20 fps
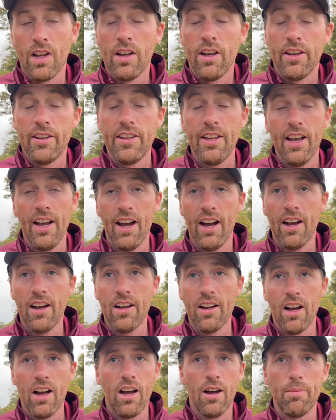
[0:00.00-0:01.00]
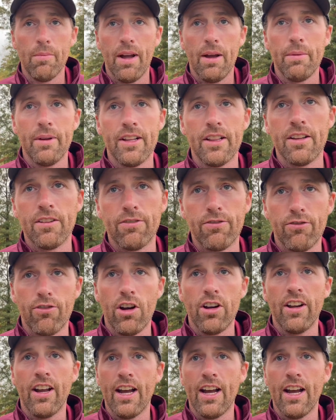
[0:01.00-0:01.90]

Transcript: Yeah, the front